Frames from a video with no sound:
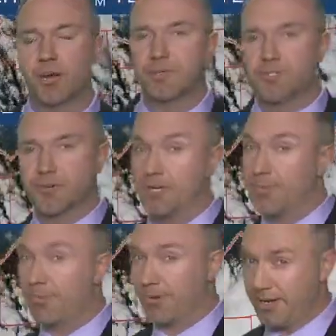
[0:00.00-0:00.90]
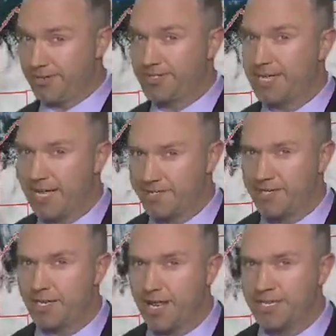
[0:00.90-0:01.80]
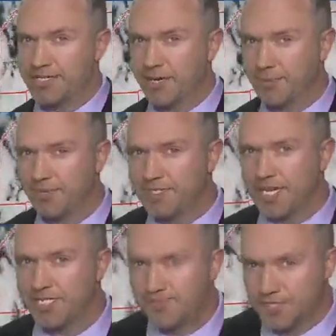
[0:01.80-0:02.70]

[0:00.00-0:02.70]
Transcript: but certainly brighter skies than the last couple of days.